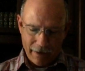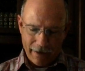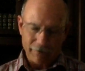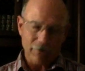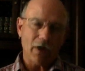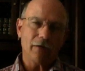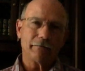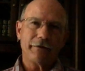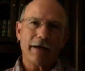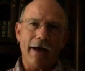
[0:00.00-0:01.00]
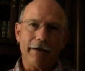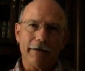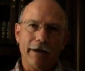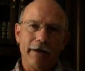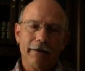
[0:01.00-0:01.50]
I start with that,
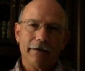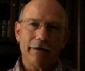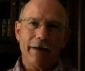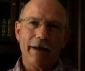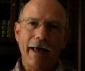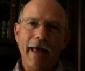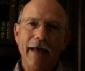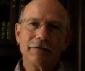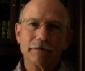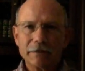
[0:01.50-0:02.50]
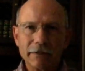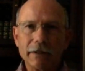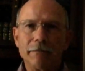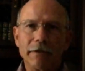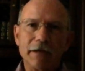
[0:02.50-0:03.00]
and I add some
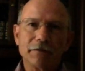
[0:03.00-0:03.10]
cinnamon.